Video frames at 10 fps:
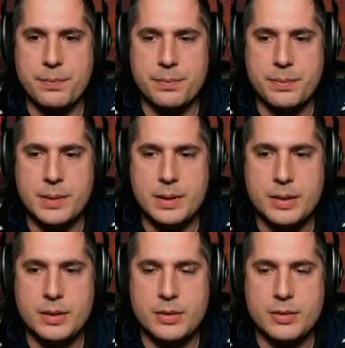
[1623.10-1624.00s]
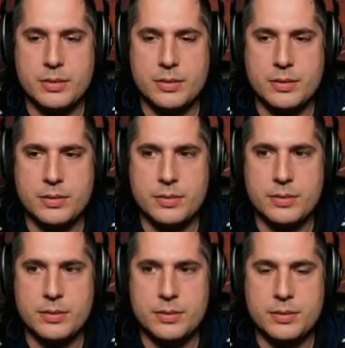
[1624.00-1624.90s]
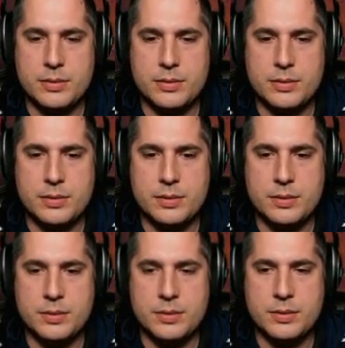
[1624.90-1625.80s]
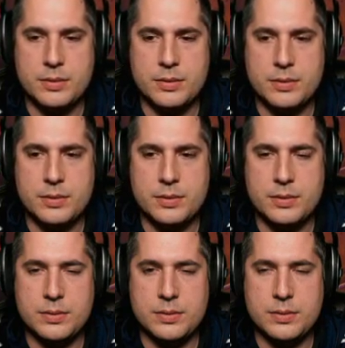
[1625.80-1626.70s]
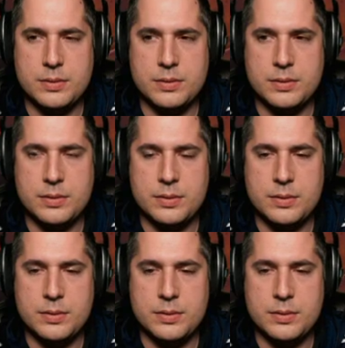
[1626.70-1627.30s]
[no speech]